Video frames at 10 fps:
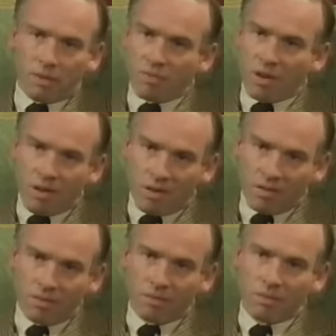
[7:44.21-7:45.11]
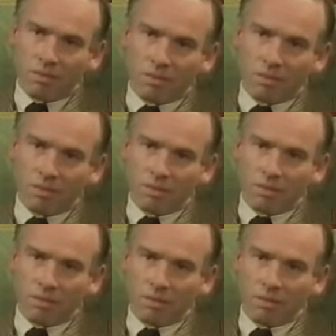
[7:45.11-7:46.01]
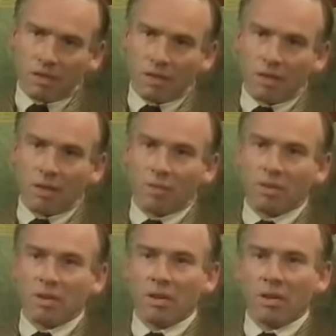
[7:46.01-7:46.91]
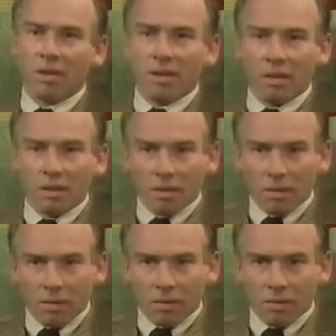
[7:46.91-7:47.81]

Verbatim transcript: That's wrong. I stayed on for nearly a year.